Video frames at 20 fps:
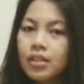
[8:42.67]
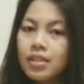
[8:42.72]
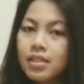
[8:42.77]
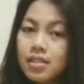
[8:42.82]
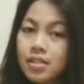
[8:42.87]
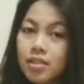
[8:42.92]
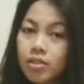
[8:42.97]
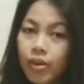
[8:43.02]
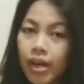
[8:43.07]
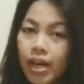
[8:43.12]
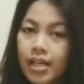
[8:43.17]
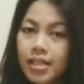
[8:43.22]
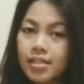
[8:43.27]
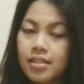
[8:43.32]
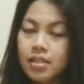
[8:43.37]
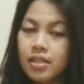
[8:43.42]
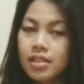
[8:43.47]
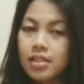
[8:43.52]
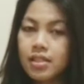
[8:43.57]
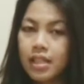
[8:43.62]
stress
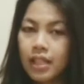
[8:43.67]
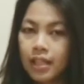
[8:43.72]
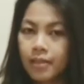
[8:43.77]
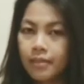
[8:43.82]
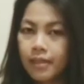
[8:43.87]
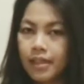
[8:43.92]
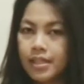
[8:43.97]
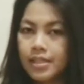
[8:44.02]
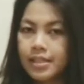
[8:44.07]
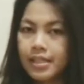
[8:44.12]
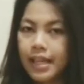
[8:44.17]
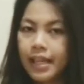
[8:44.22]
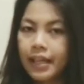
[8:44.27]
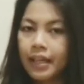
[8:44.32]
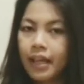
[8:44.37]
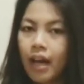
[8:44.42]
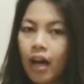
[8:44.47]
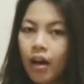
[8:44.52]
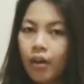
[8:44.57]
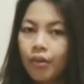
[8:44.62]
the syllables and
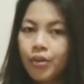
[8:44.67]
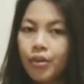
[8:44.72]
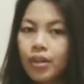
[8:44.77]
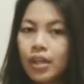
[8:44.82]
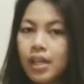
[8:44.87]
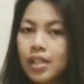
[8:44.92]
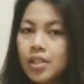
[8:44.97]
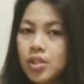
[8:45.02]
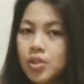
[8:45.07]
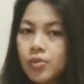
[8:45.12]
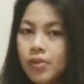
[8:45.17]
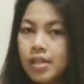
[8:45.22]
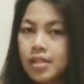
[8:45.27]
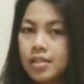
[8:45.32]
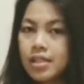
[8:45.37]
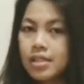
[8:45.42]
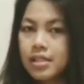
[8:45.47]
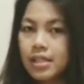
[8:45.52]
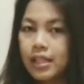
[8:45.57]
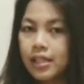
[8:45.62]
how you unstress
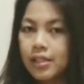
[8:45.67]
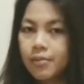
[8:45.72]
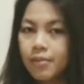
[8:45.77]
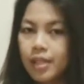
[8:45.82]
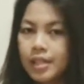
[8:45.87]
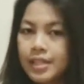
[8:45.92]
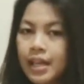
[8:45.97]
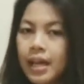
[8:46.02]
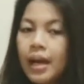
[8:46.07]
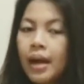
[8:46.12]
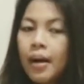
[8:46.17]
the syllables.